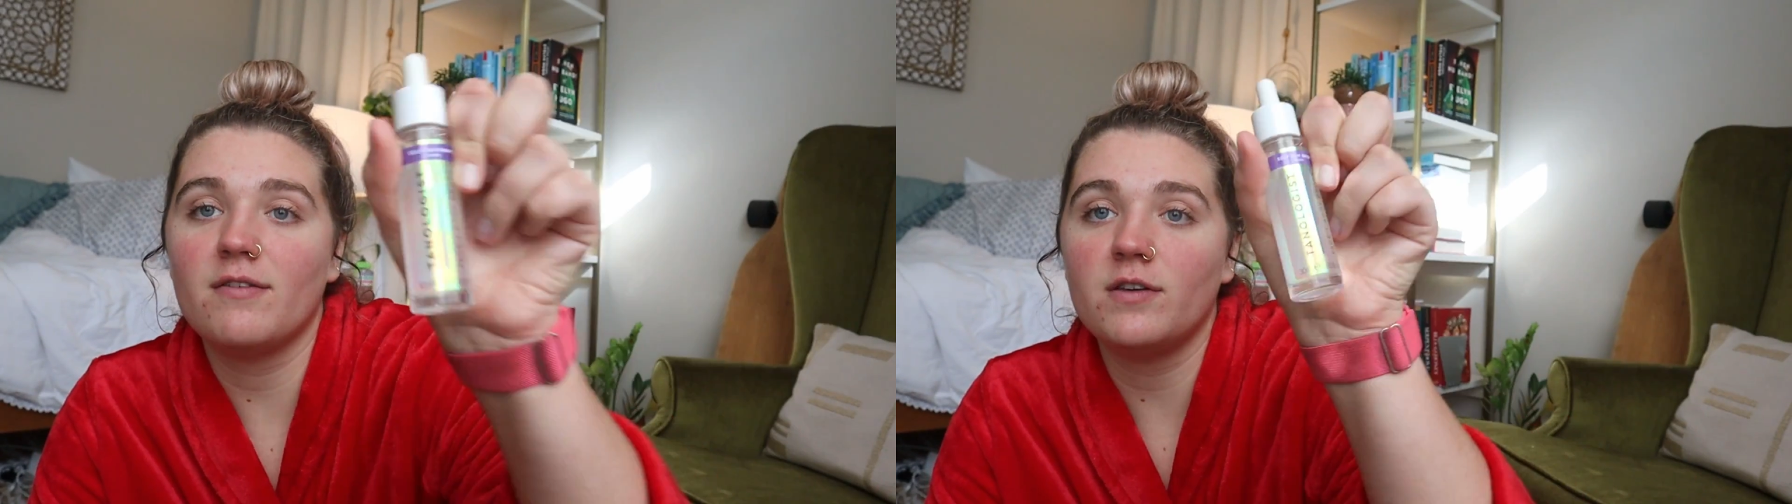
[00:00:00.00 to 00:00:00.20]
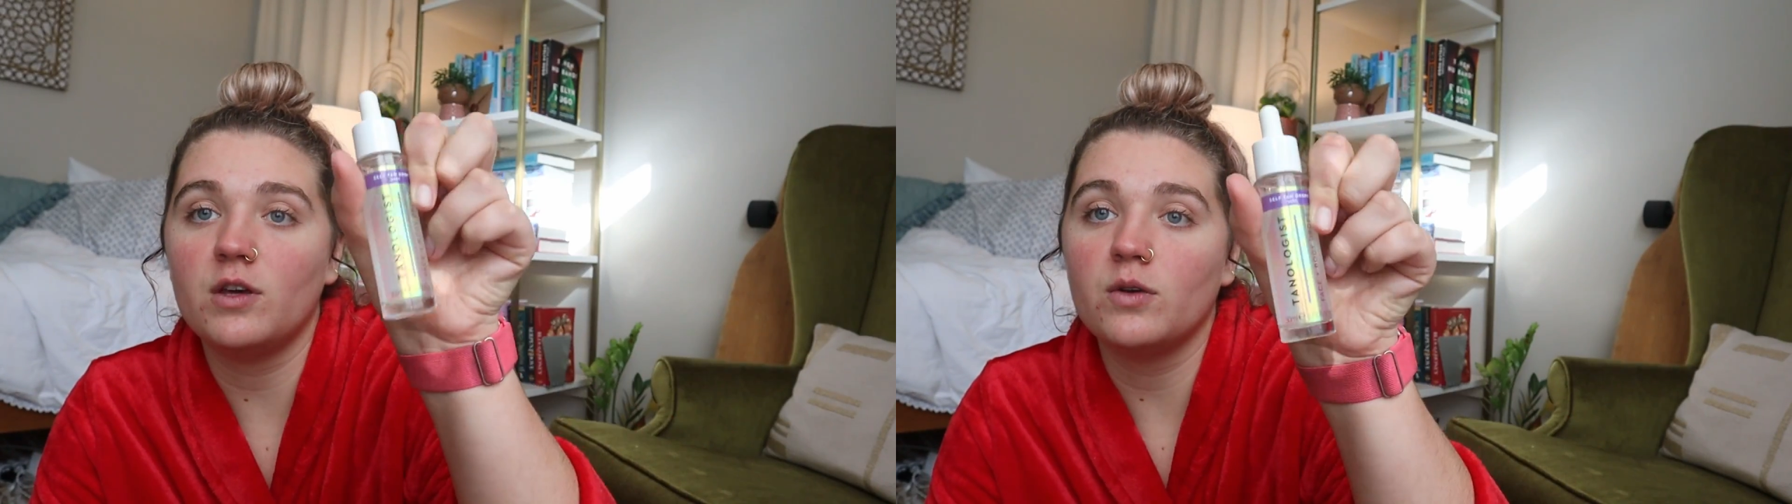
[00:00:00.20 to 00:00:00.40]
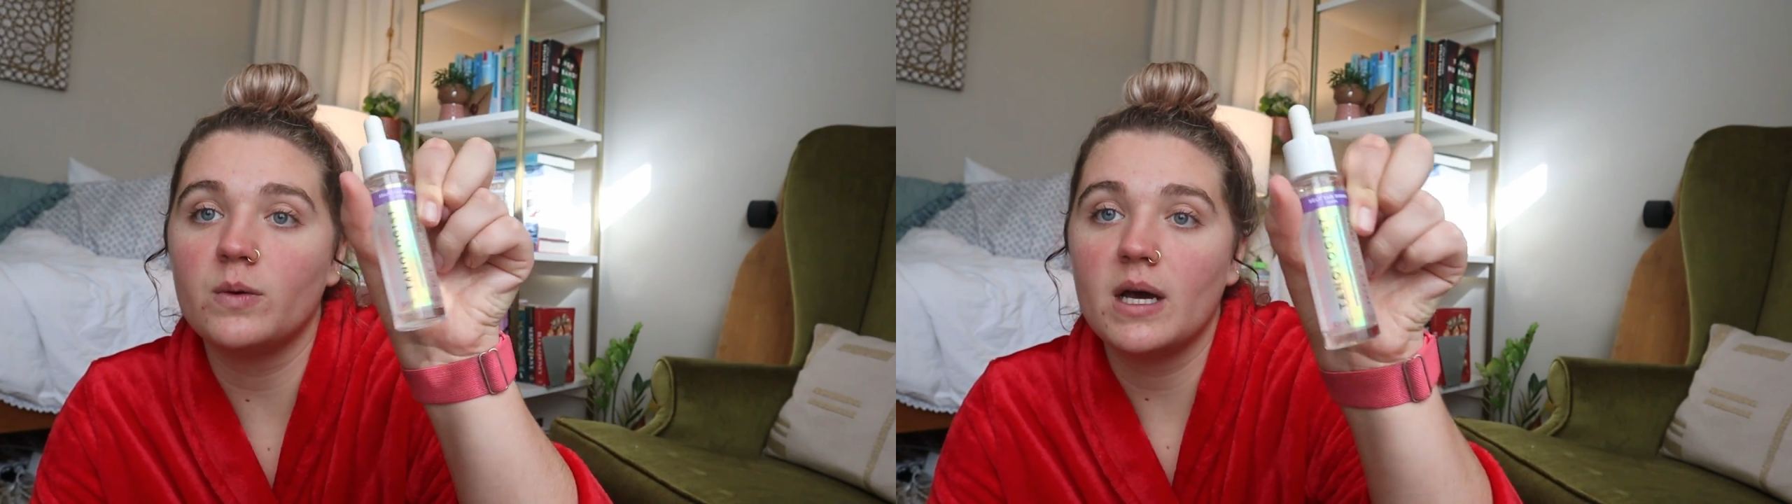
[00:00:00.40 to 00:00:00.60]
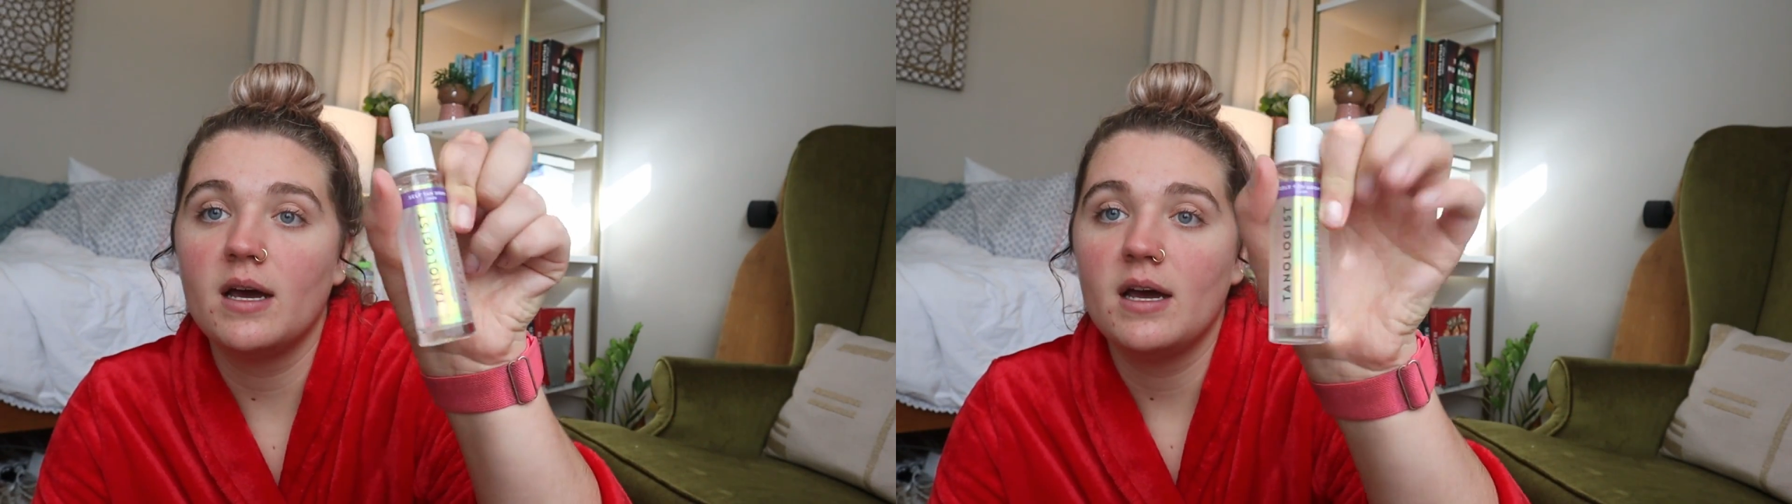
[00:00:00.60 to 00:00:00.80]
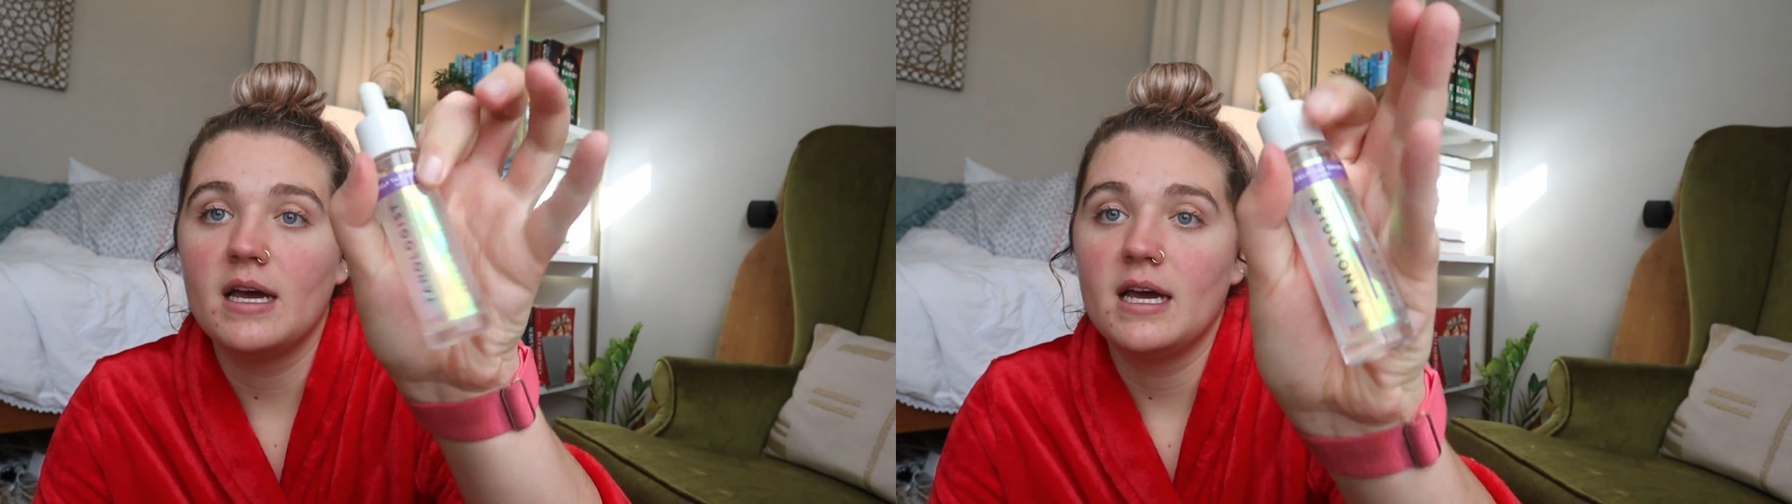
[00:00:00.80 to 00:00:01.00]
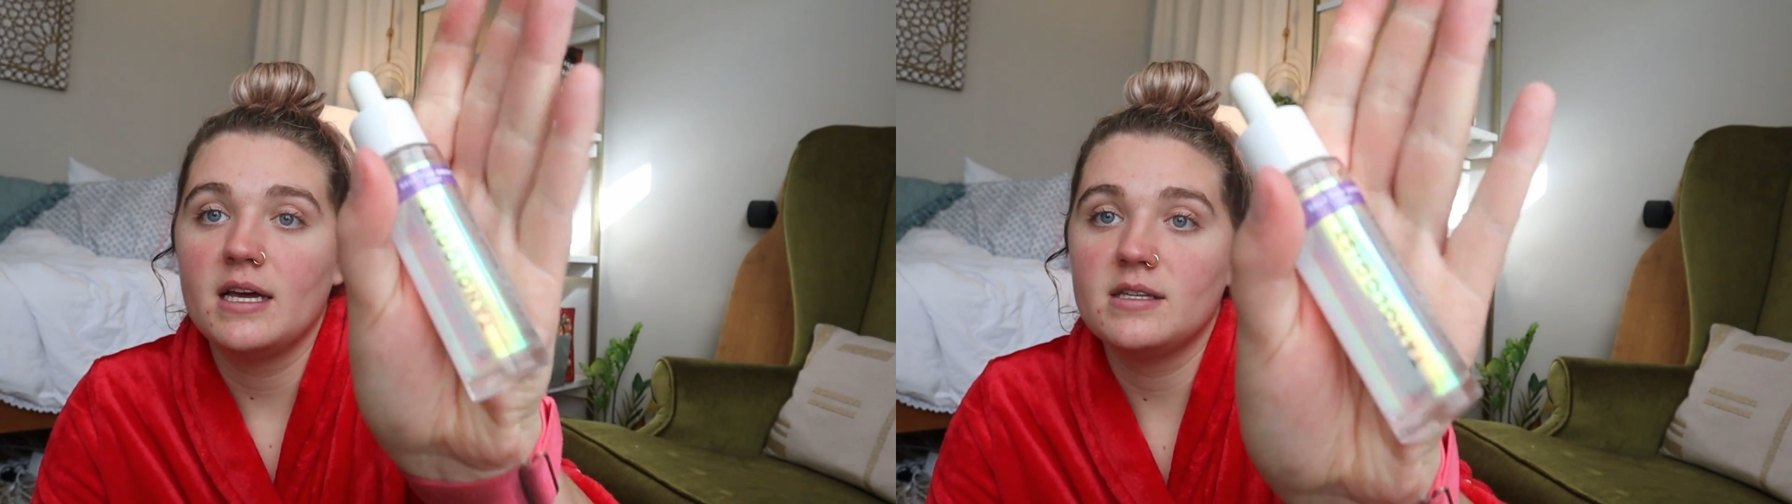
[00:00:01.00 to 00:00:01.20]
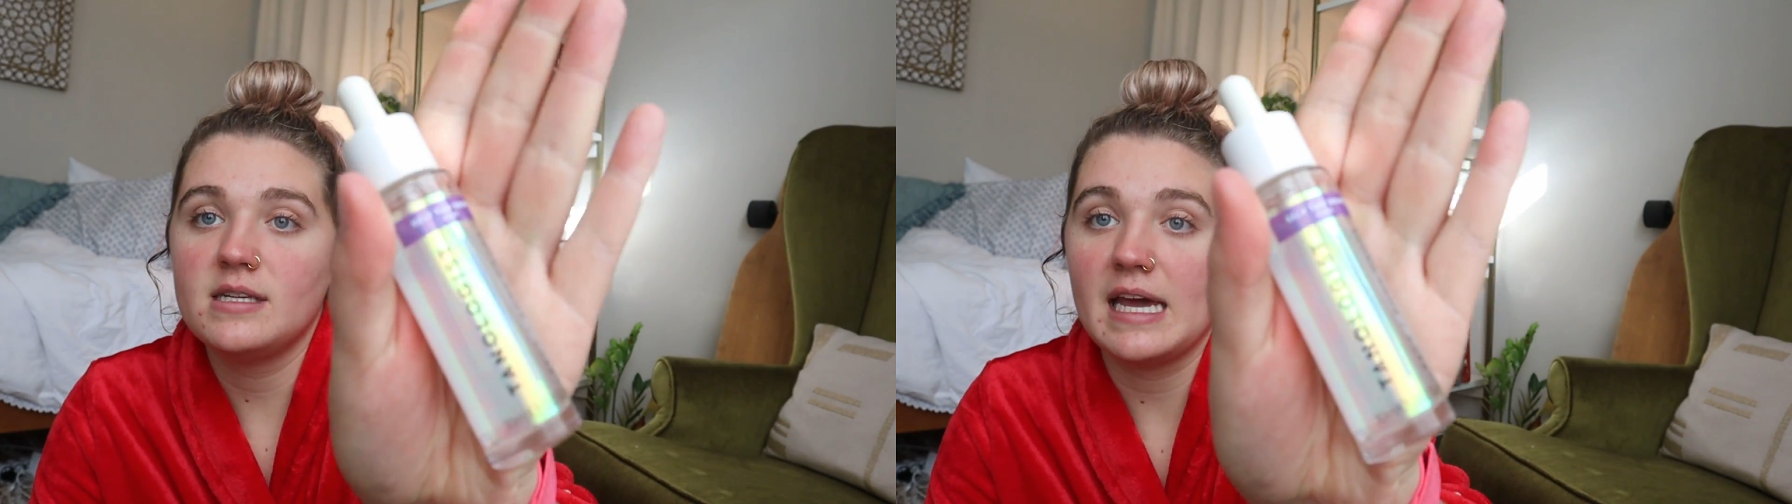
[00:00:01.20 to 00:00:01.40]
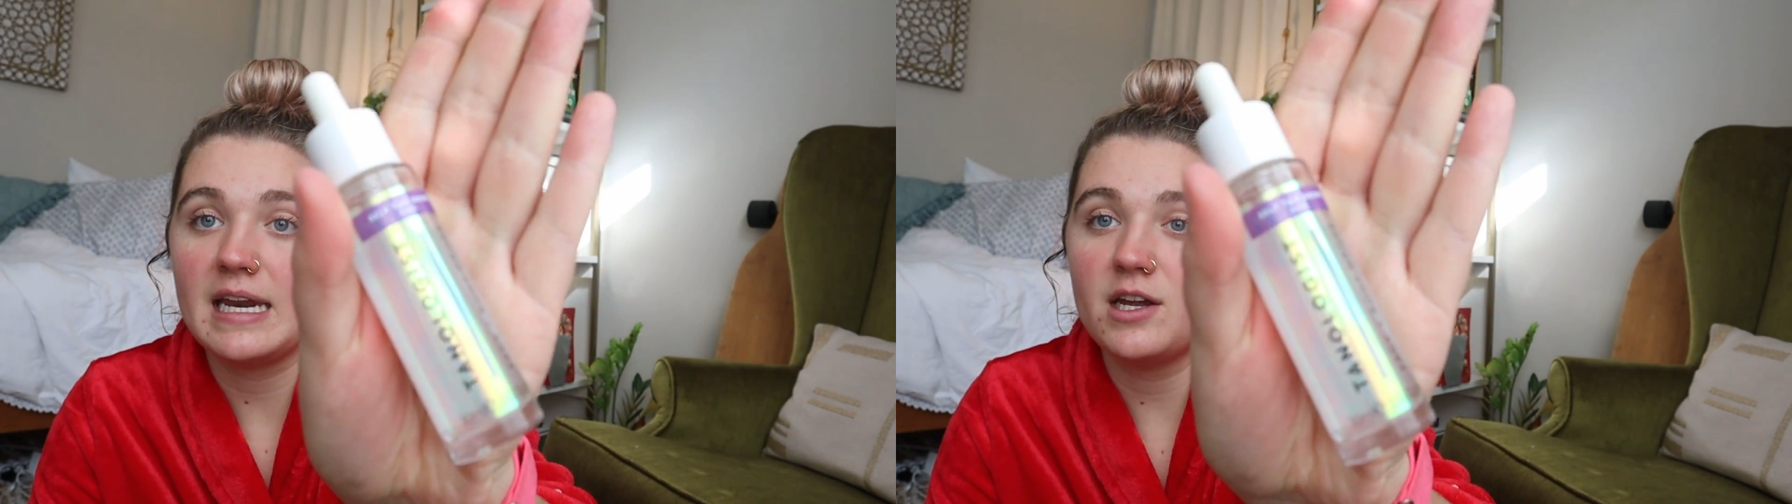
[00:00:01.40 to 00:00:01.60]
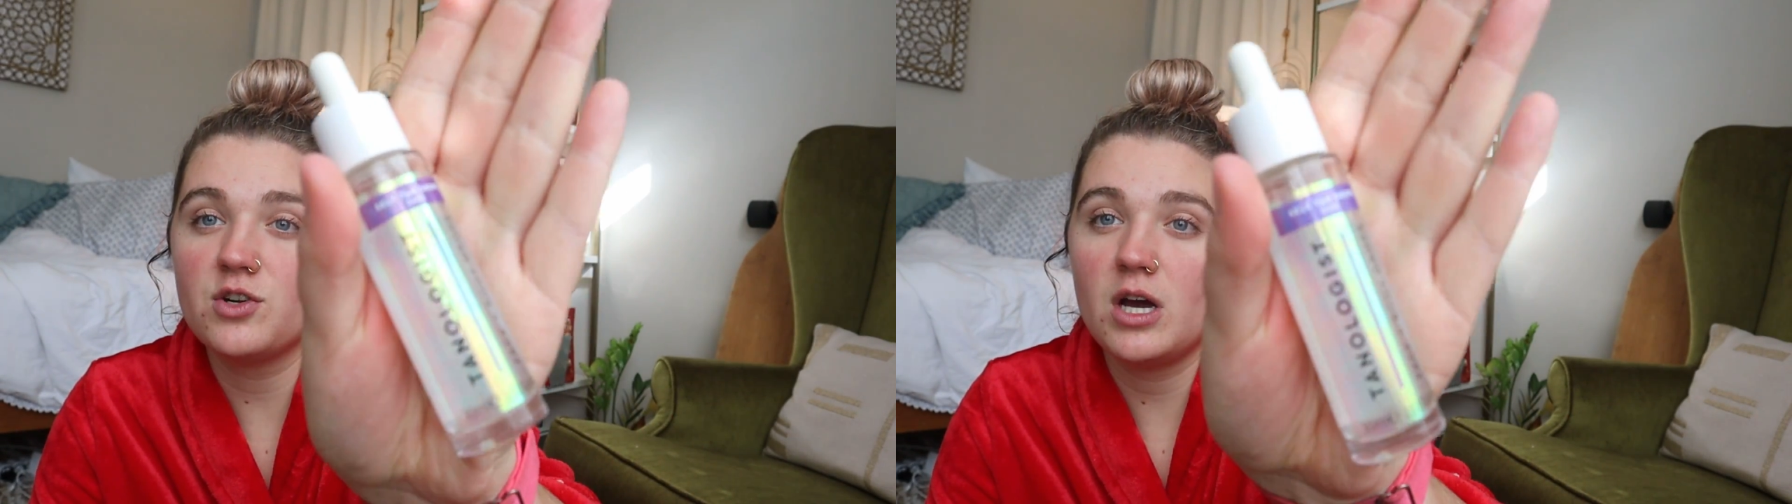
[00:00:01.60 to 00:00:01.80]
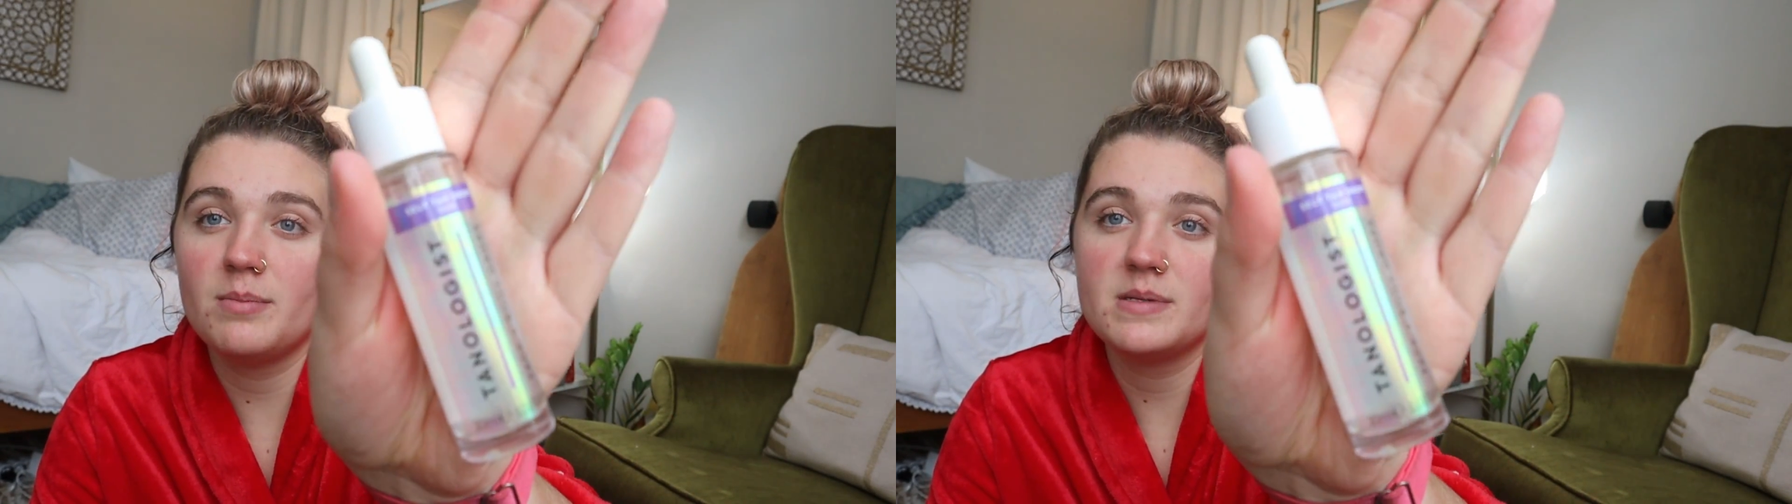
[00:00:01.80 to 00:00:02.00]
few tanning
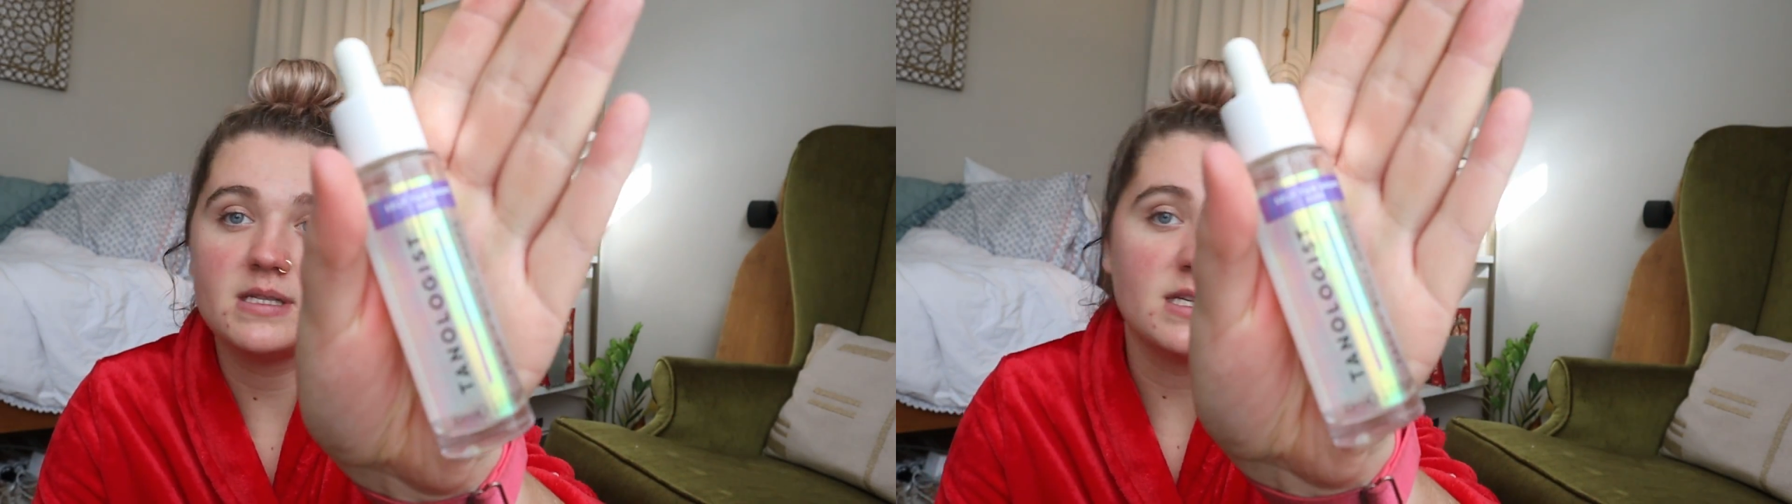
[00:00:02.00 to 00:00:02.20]
drops.